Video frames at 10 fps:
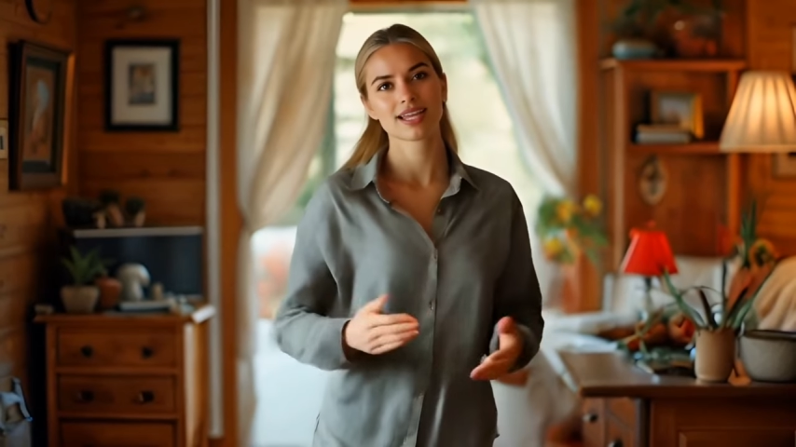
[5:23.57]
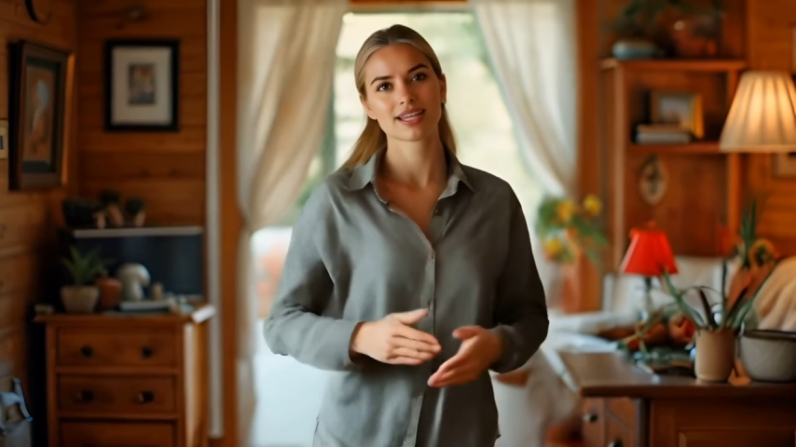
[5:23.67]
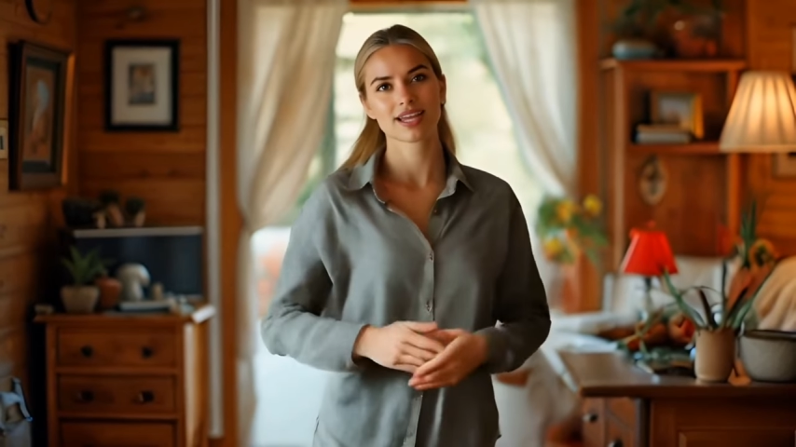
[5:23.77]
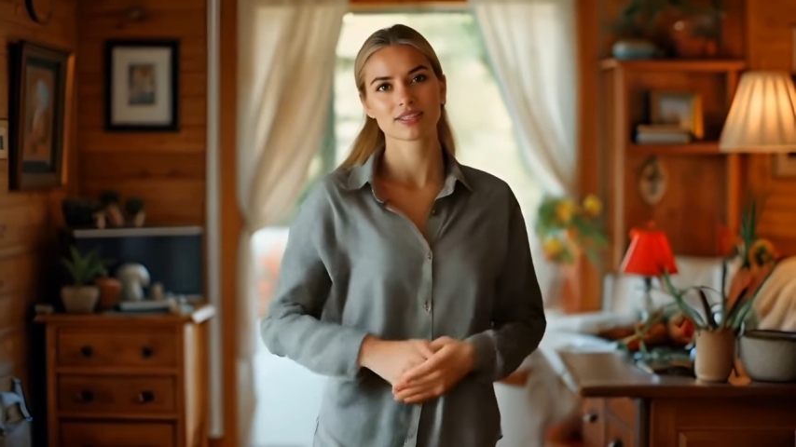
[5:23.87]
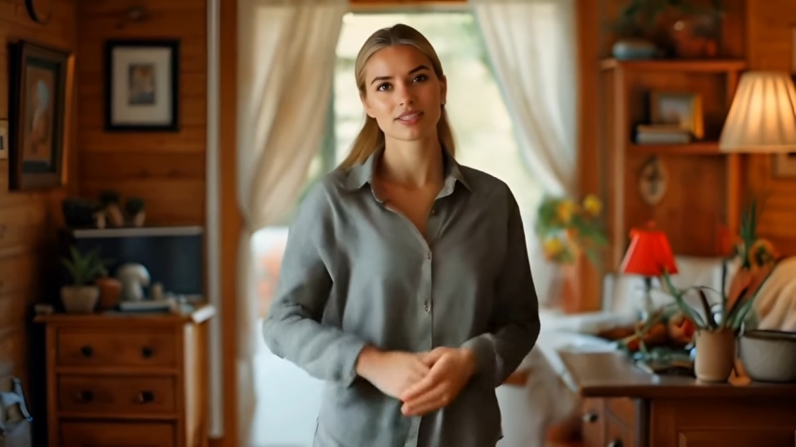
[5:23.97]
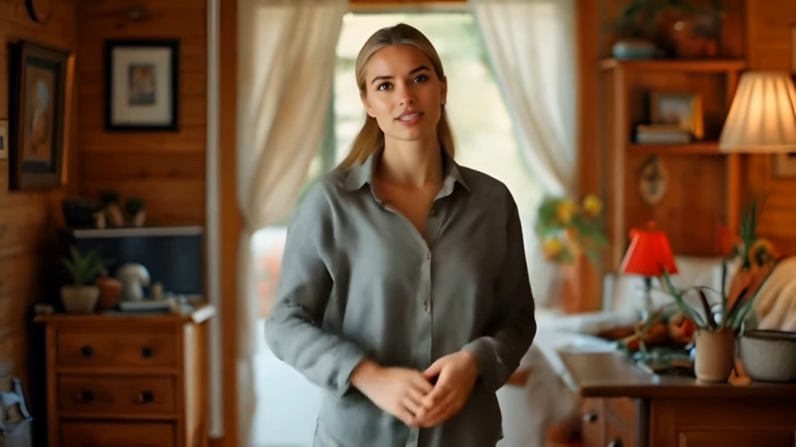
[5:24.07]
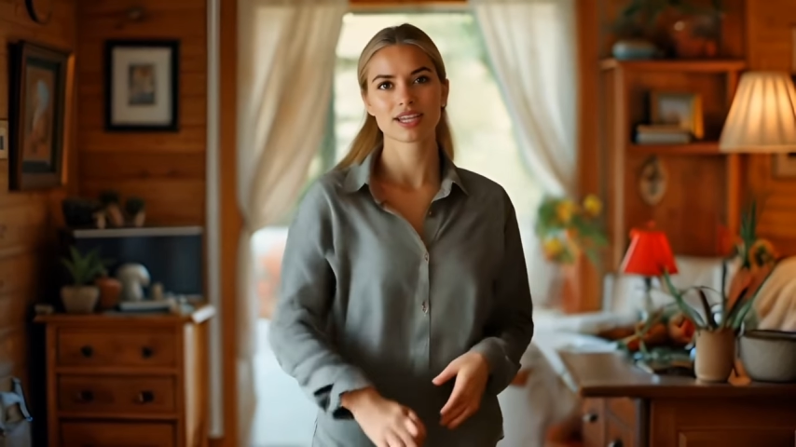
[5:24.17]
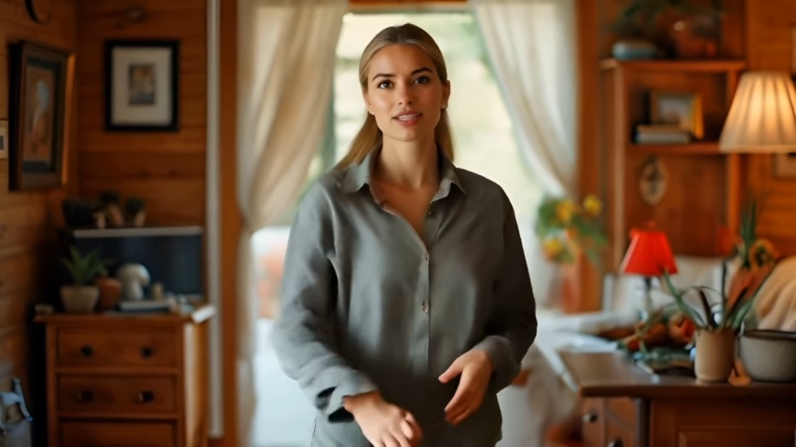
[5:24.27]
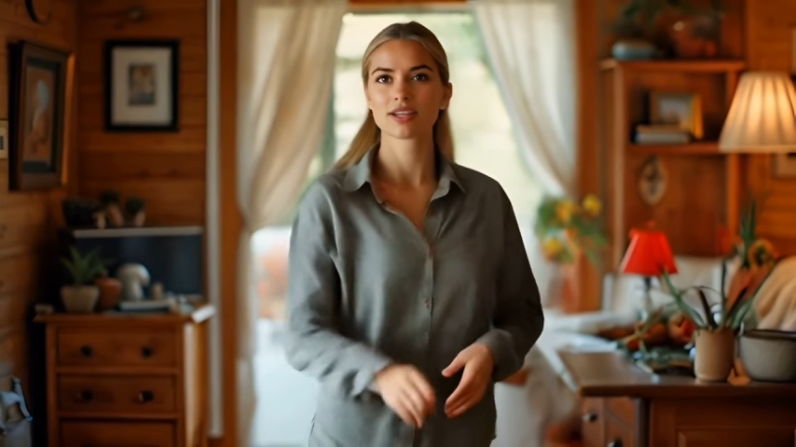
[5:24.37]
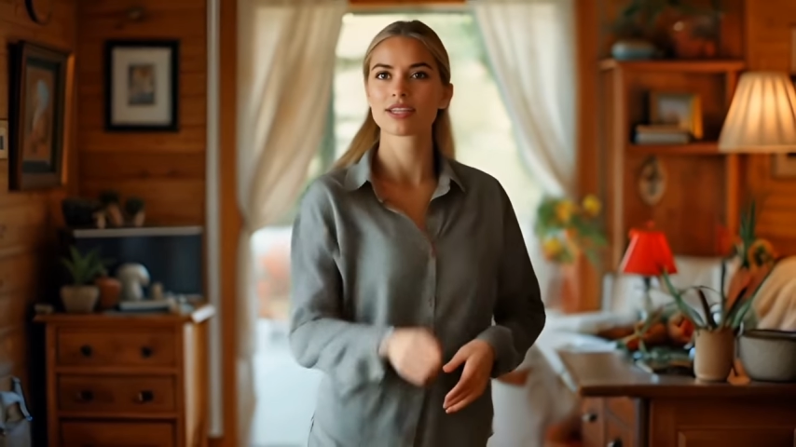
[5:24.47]
and help the
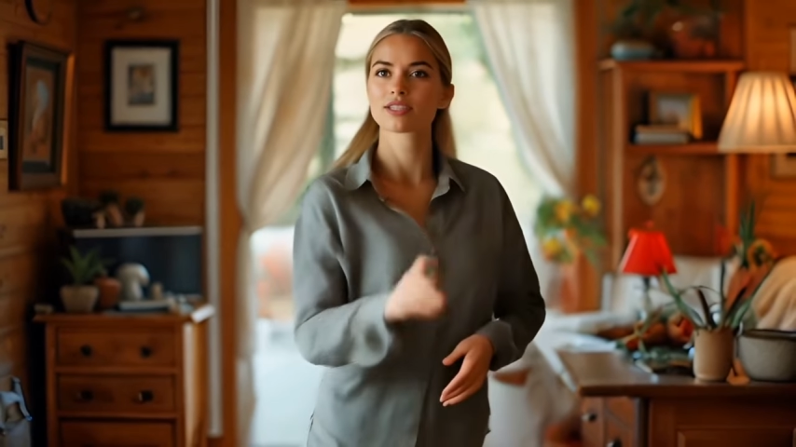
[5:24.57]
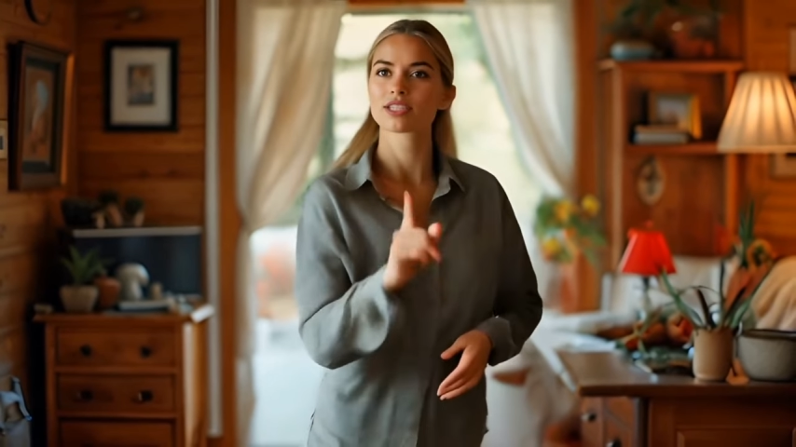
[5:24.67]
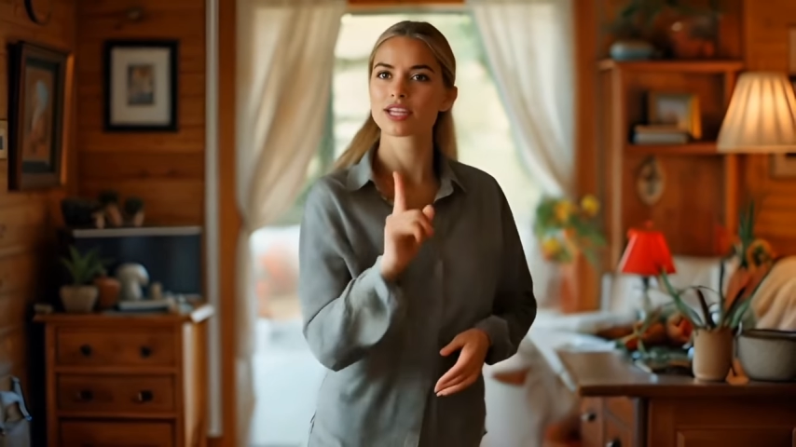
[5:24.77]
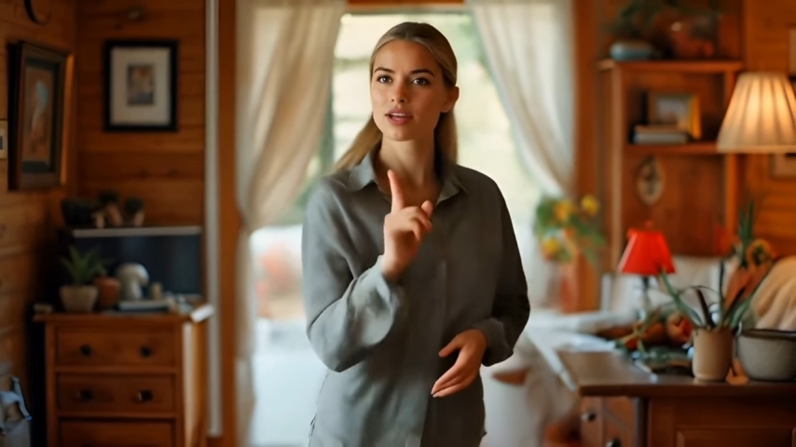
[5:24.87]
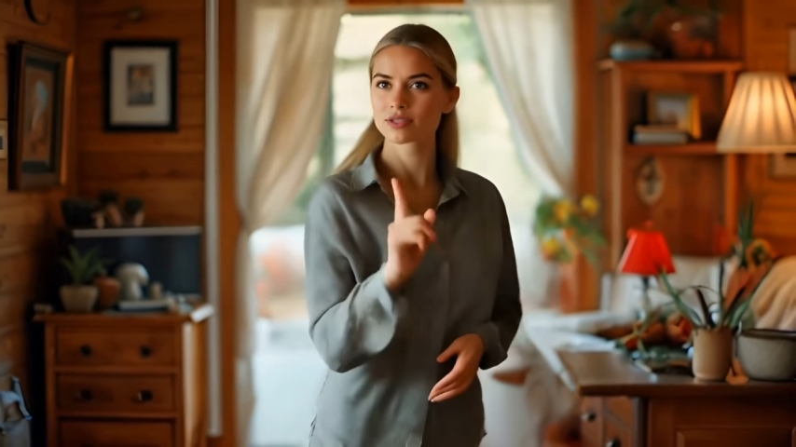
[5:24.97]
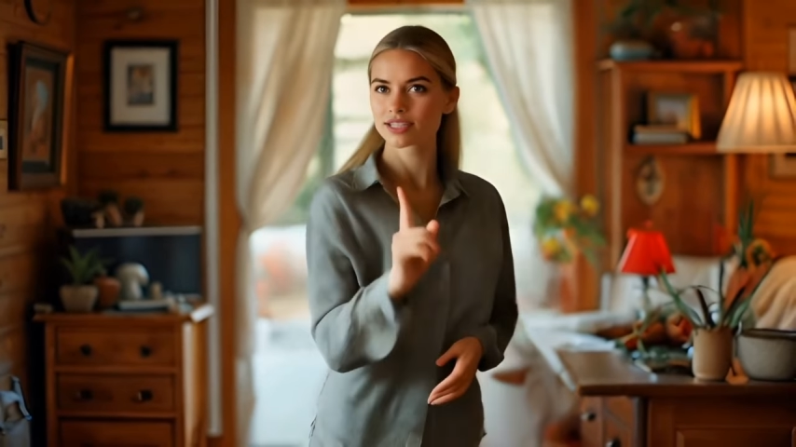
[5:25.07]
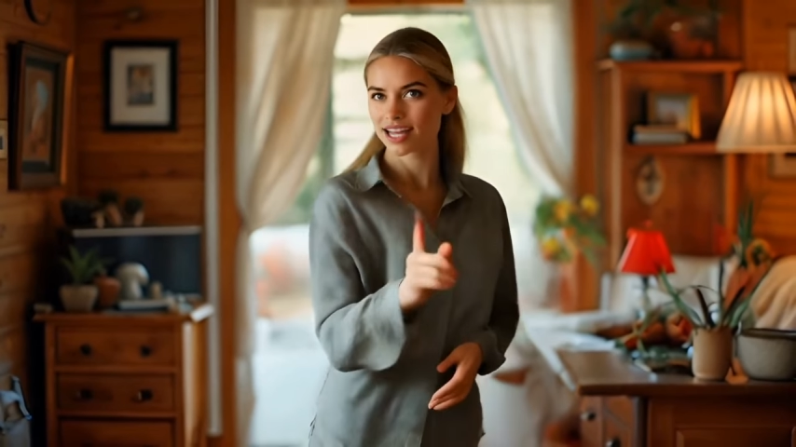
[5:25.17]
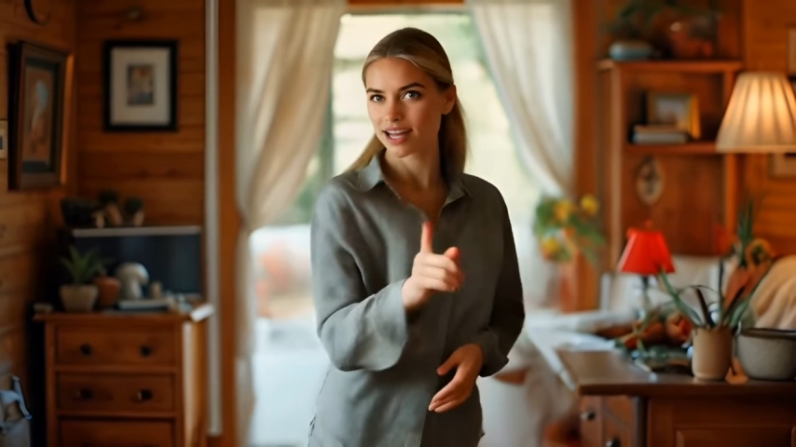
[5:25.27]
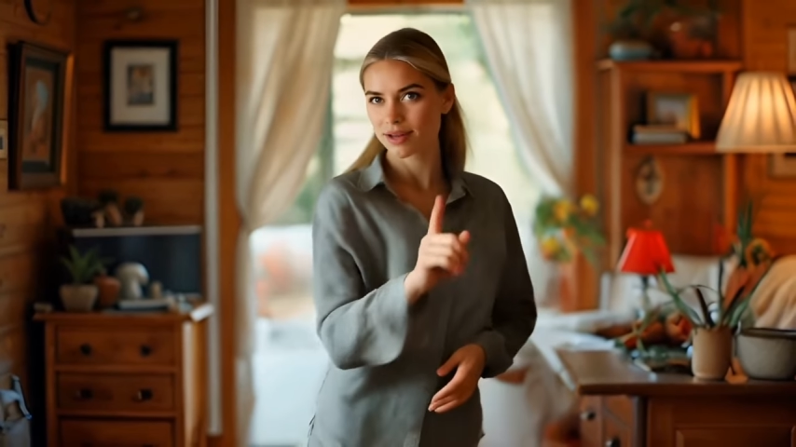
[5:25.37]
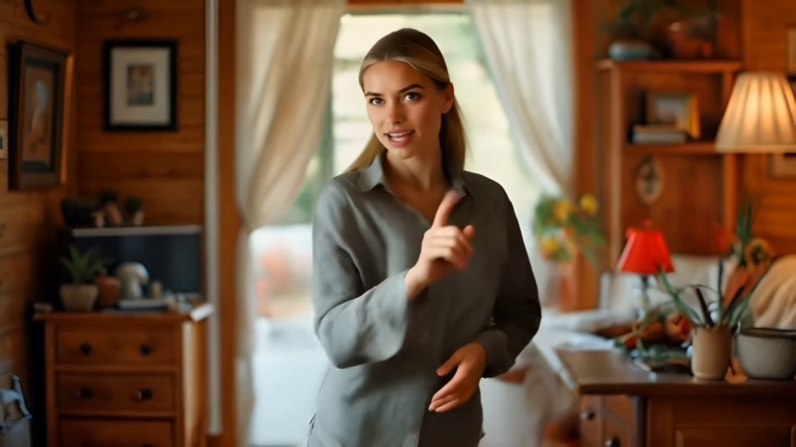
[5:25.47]
Channel Energy Home
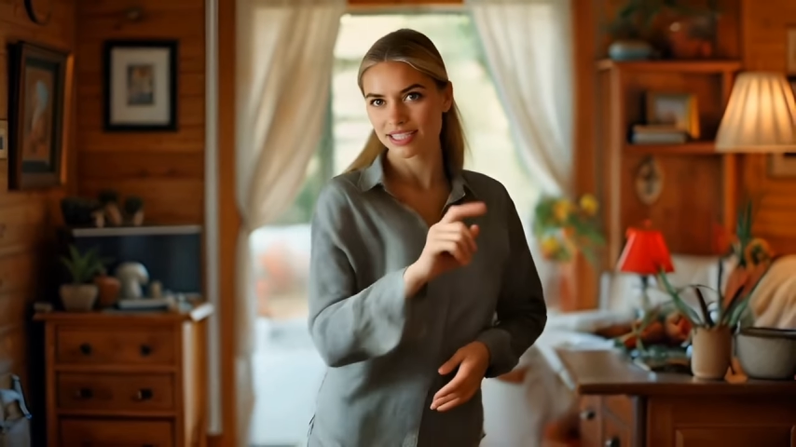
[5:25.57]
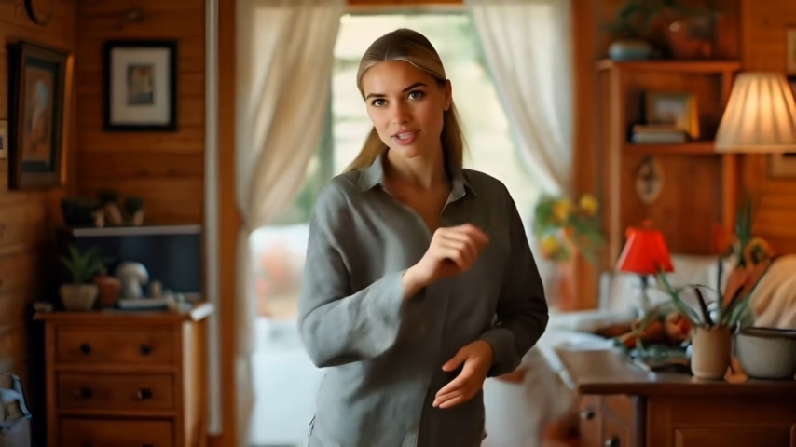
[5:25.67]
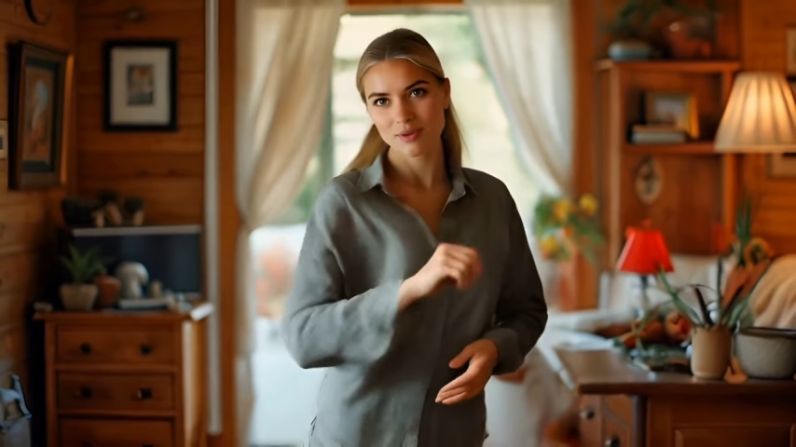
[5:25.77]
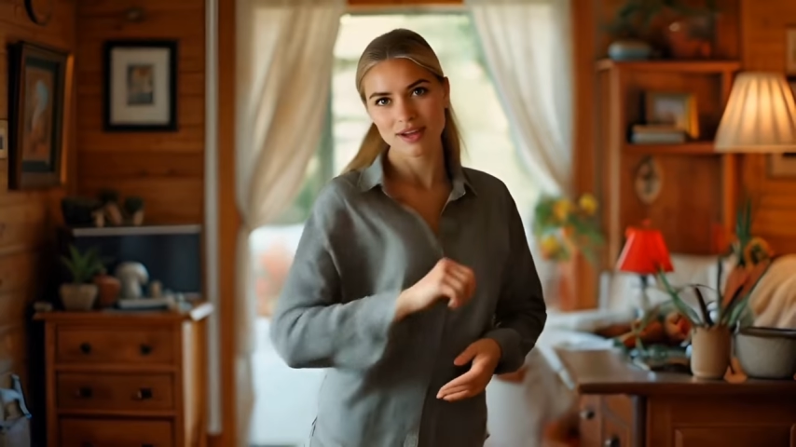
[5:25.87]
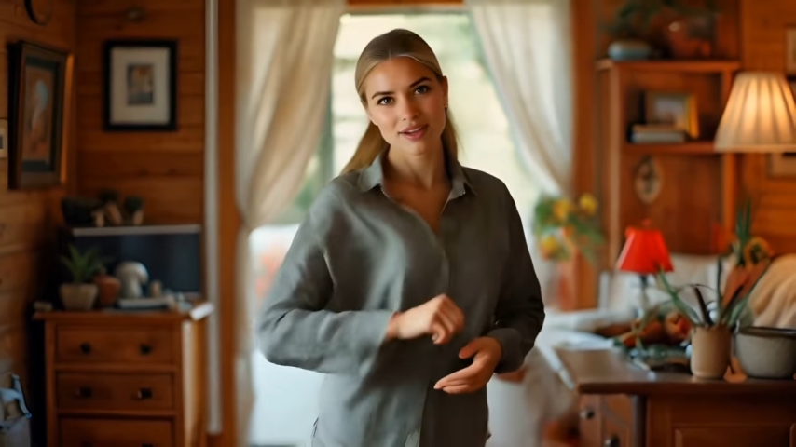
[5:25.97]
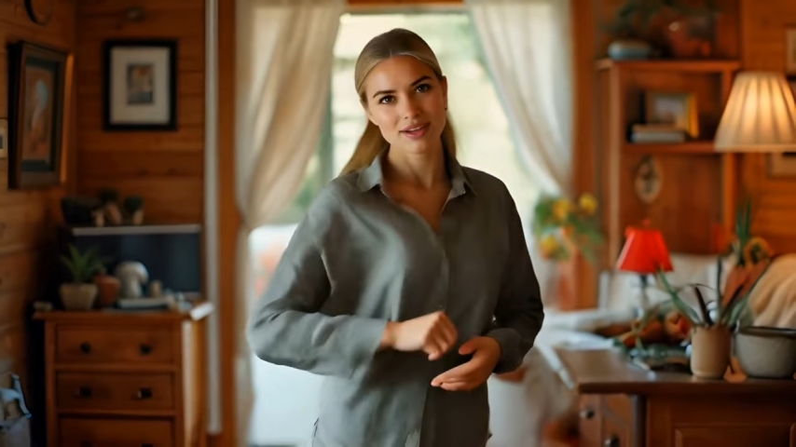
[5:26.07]
DIY to grow